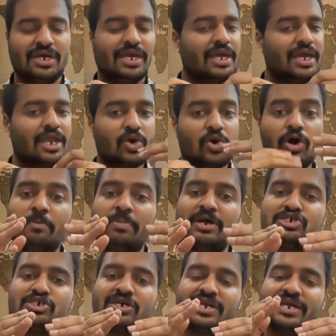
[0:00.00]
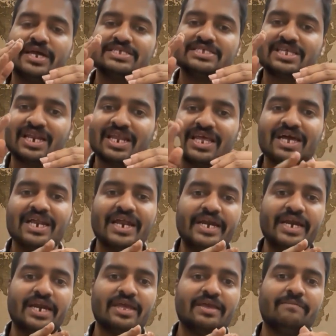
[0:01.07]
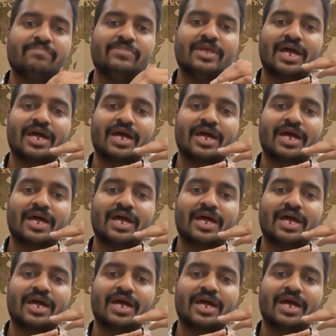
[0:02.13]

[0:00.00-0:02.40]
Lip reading: Incorporation creates the legal entity,